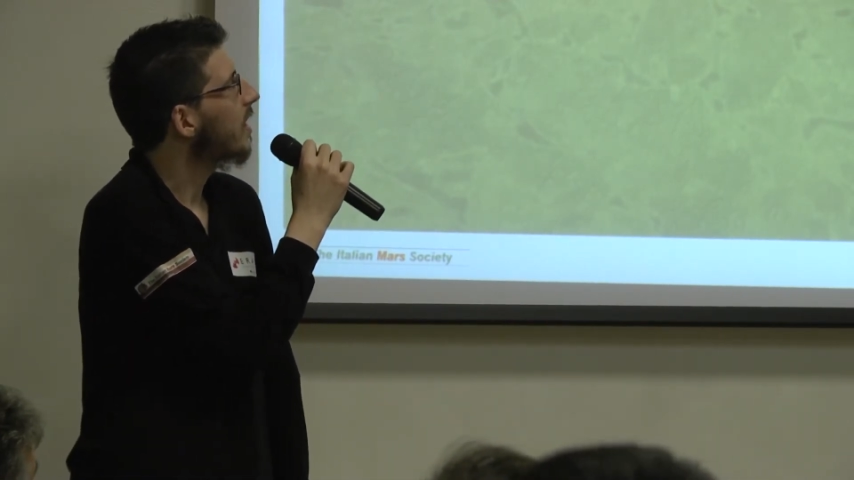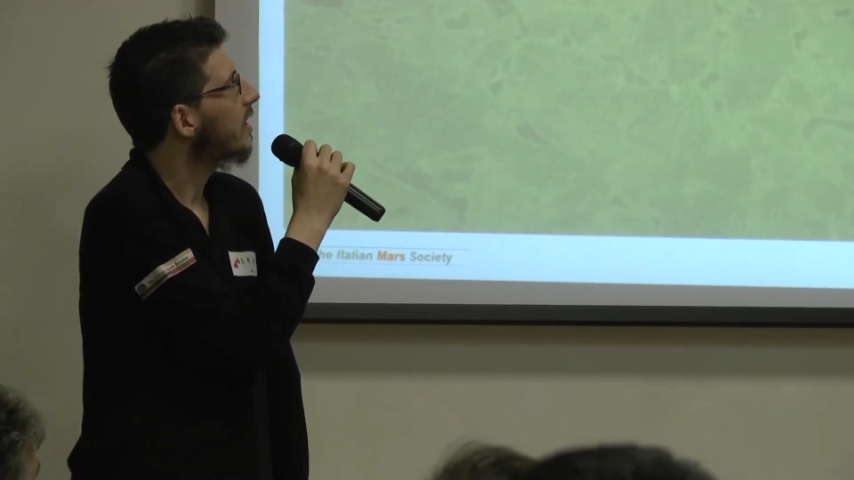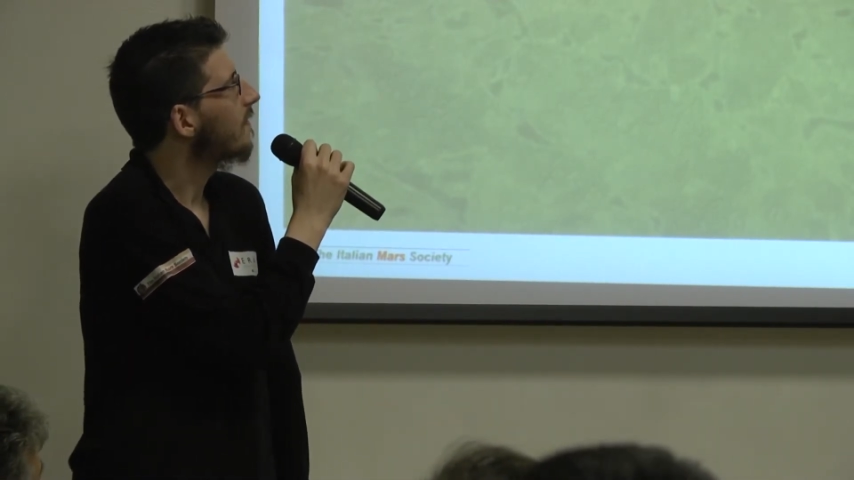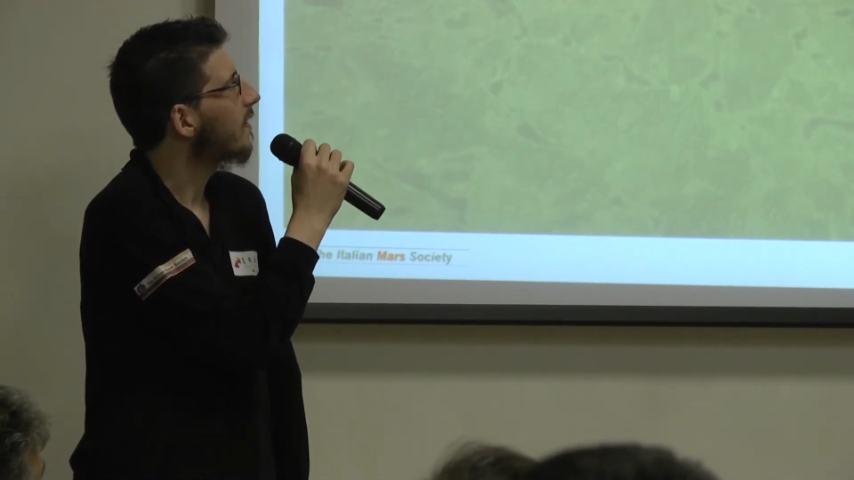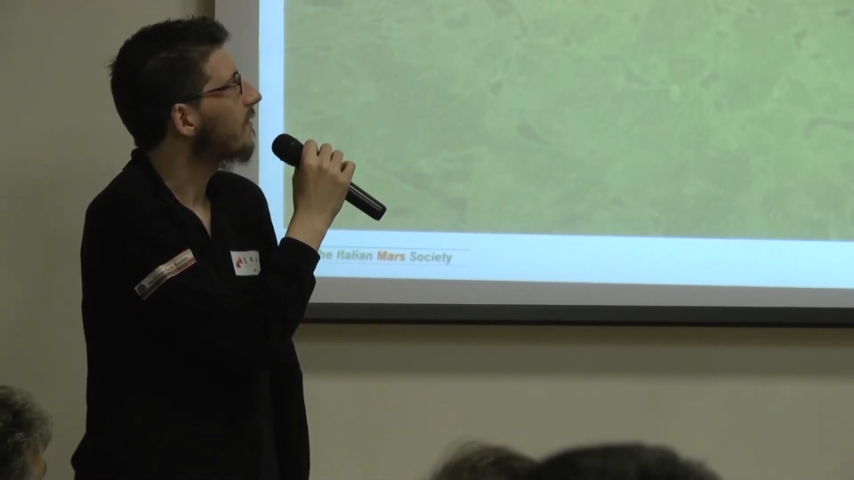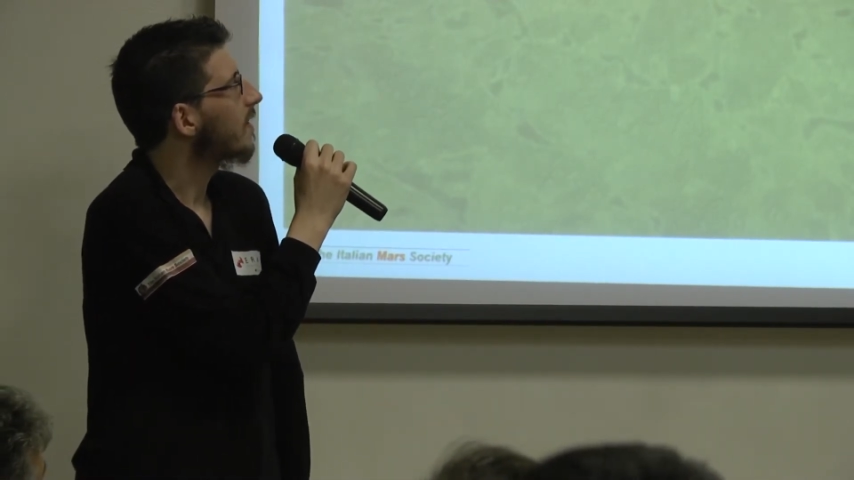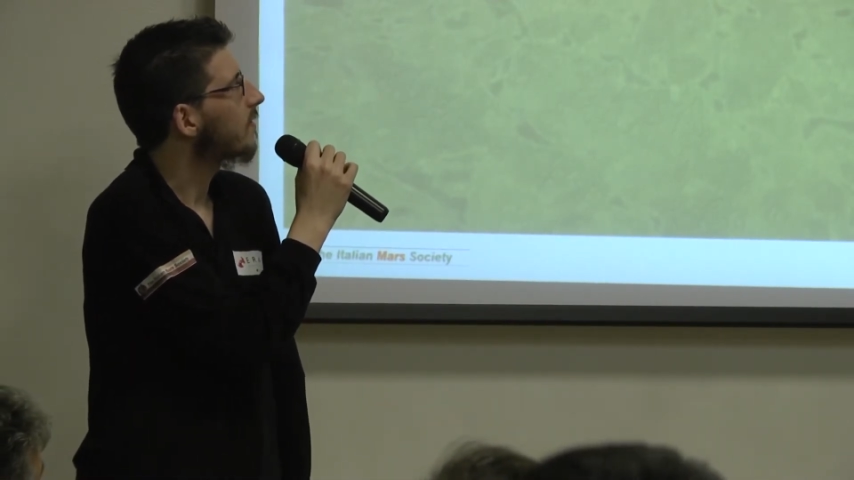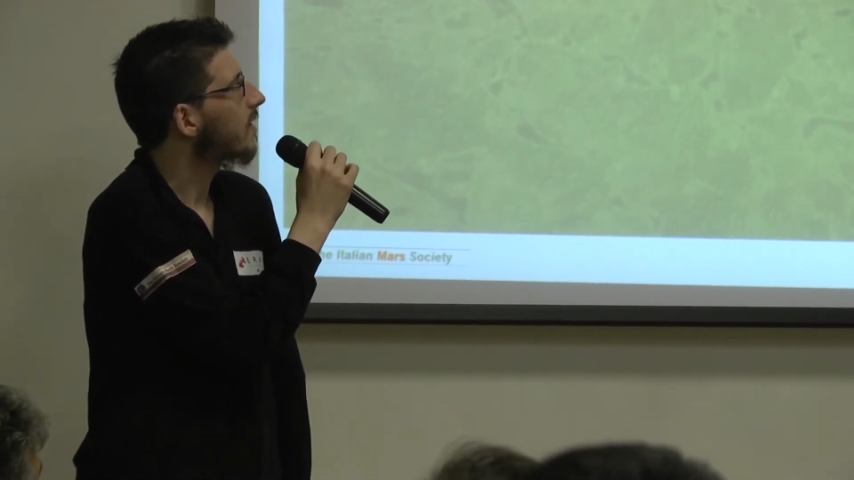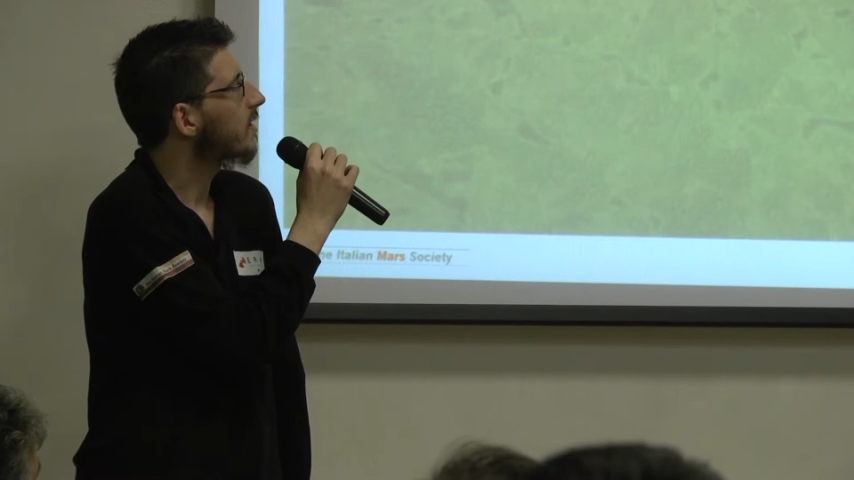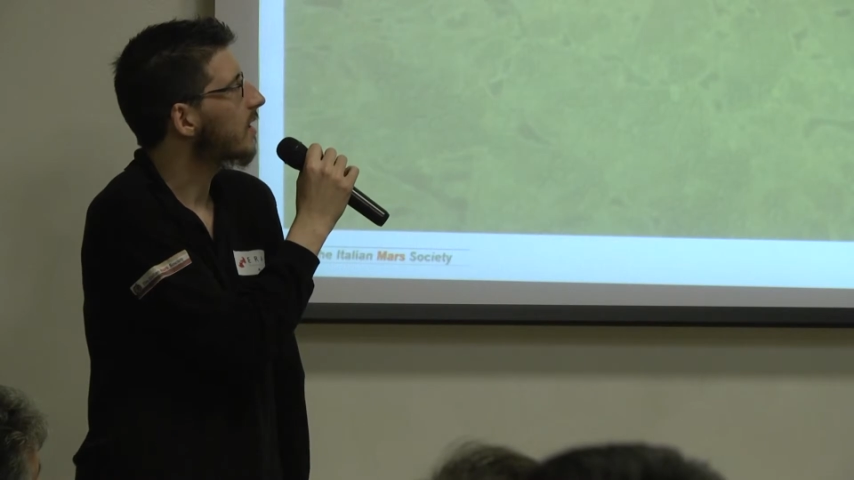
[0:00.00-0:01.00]
ATV that
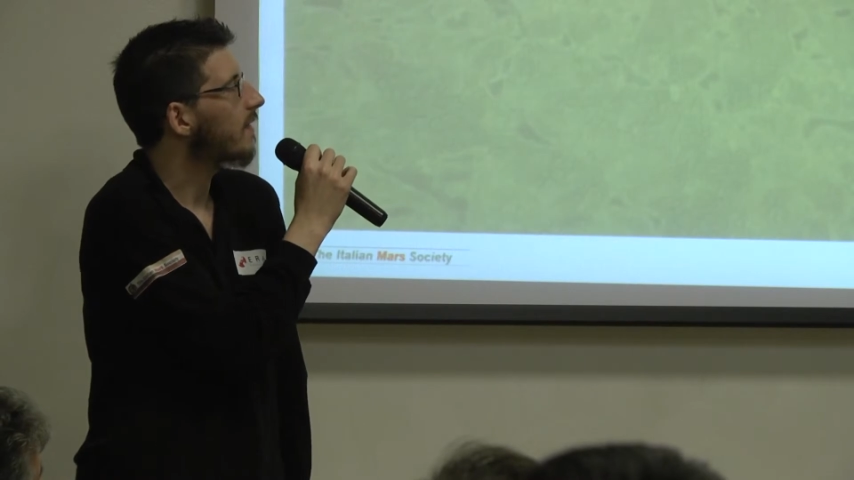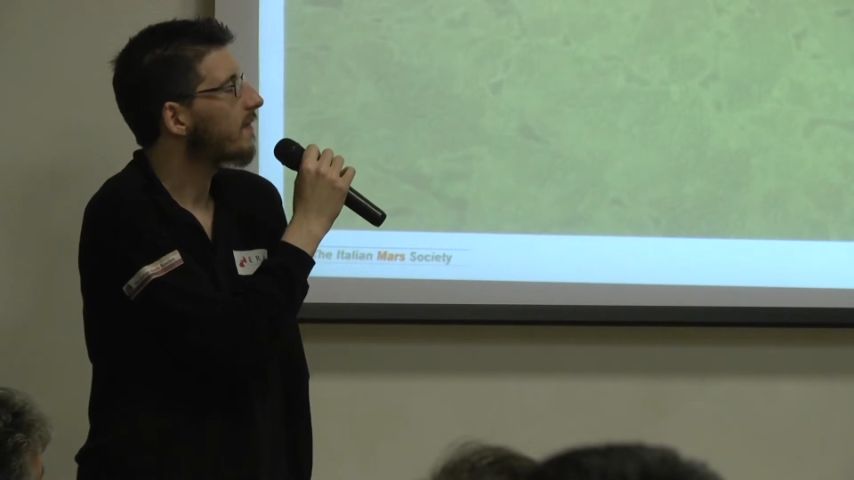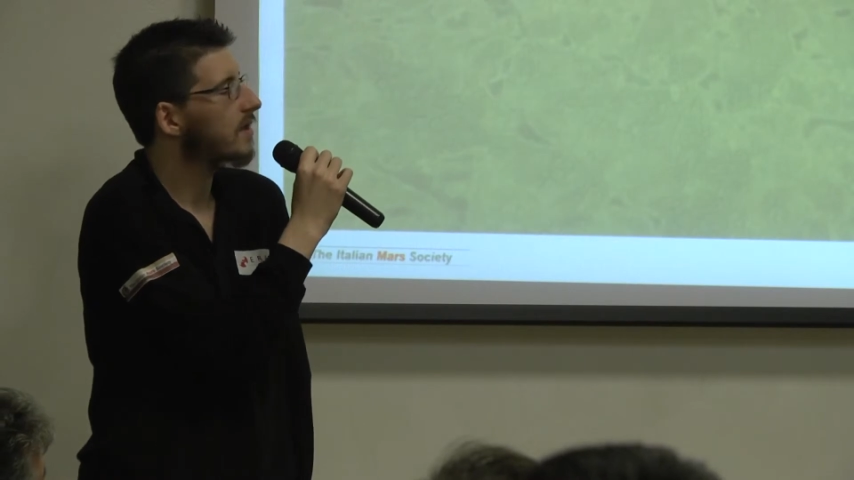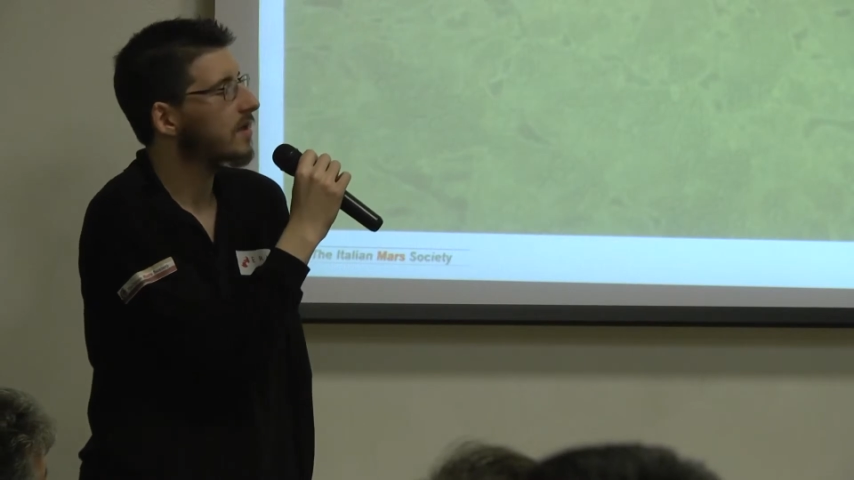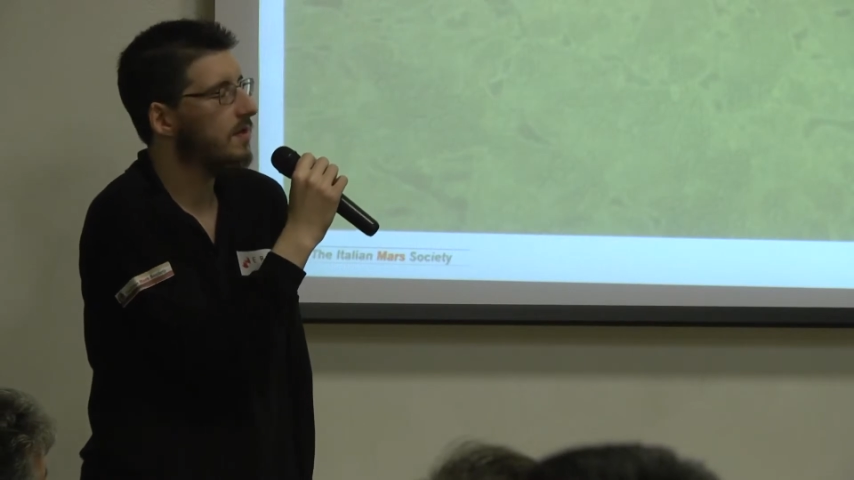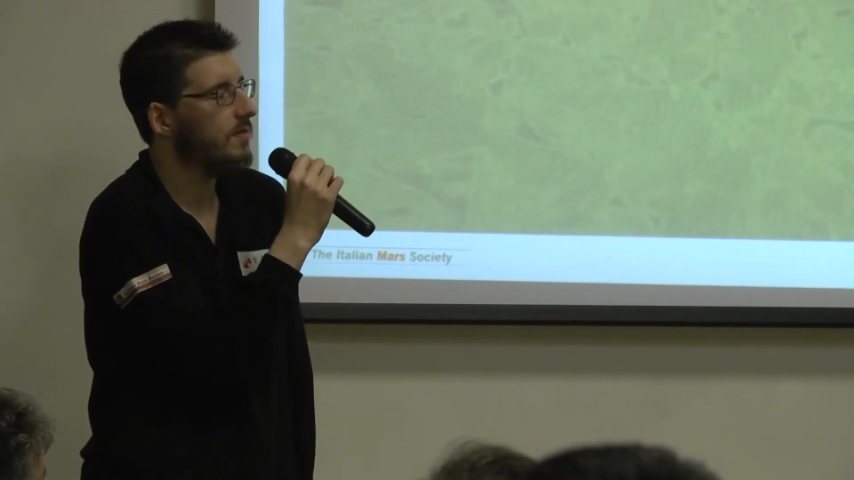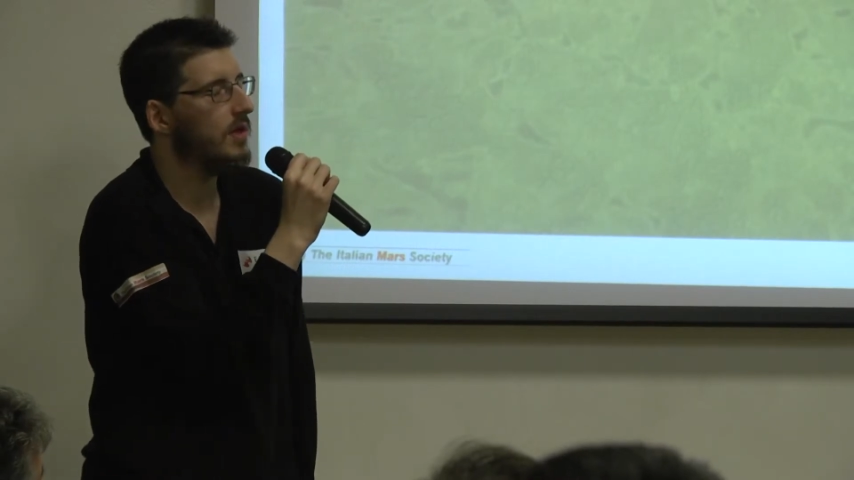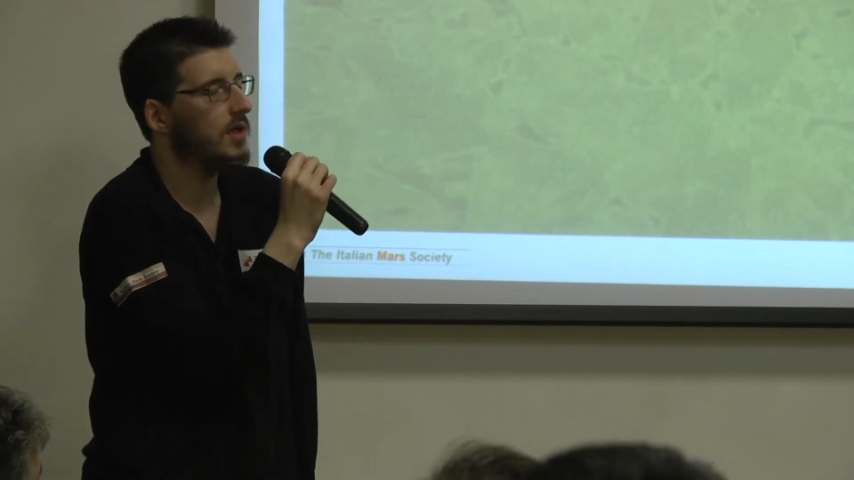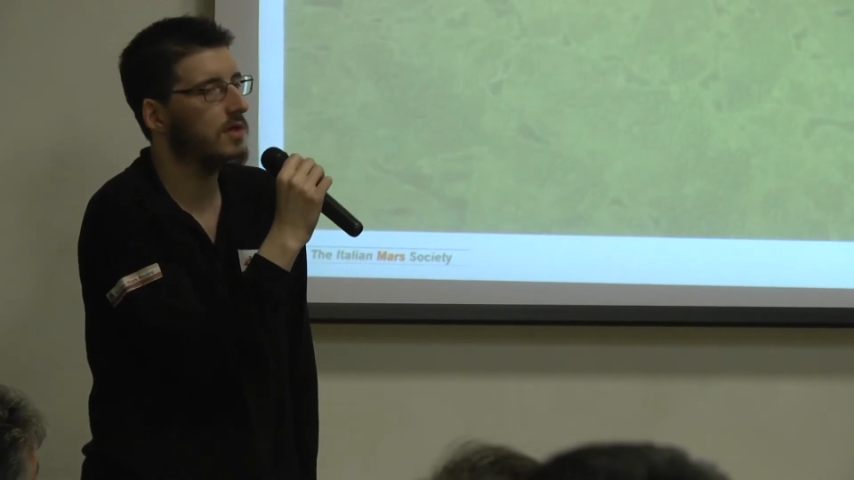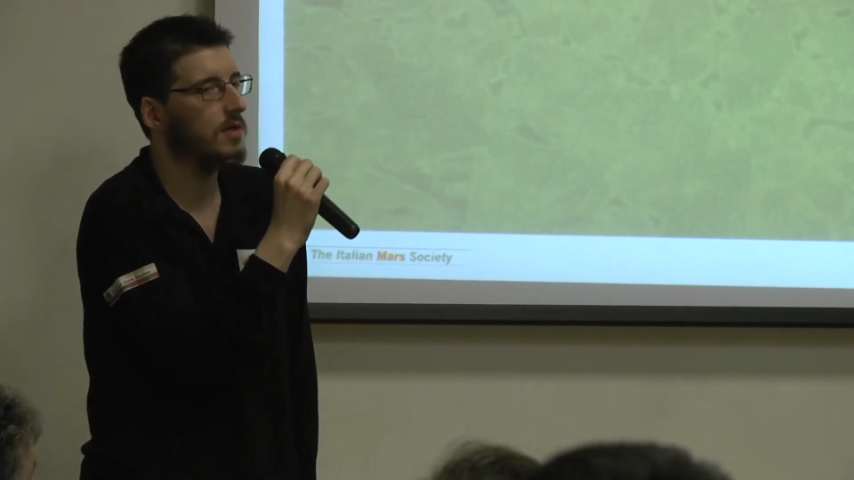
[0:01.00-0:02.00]
you can drive into
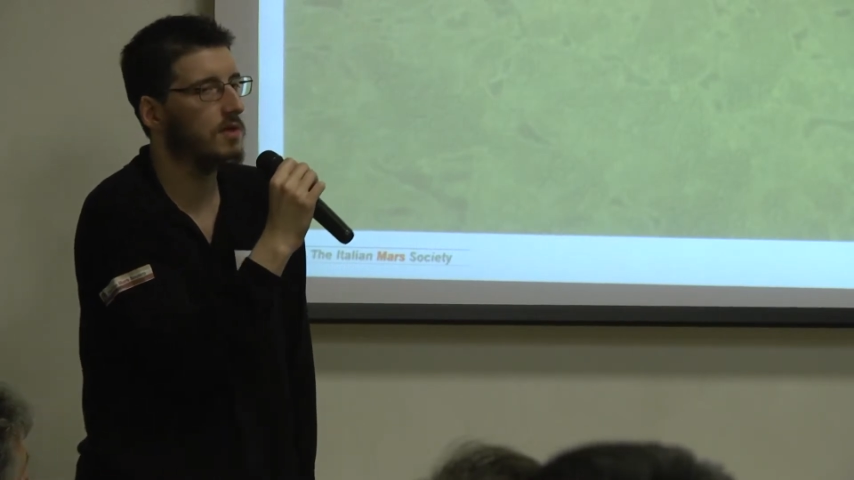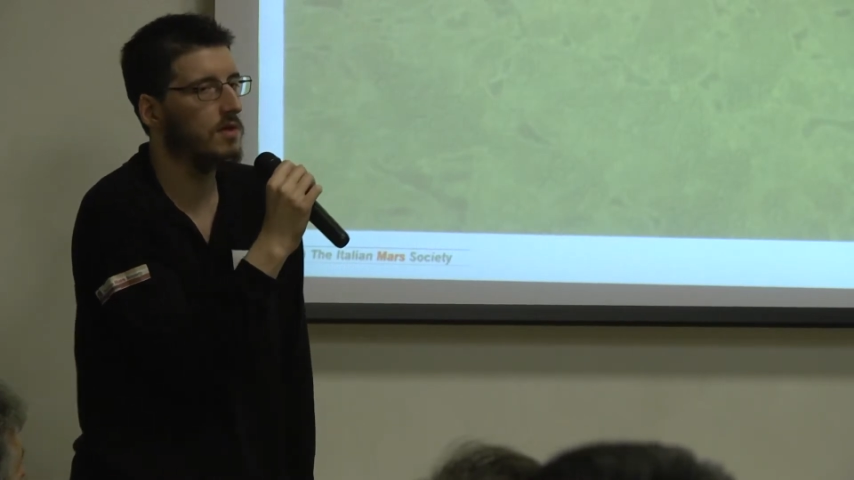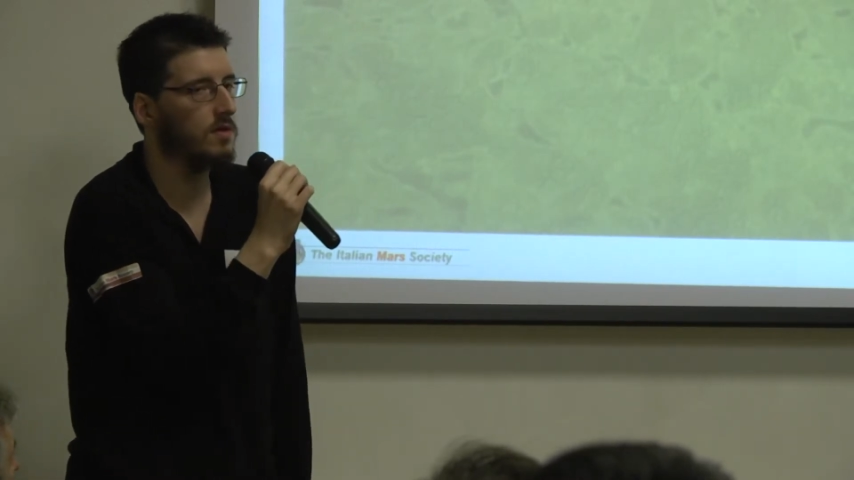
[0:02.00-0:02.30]
simulation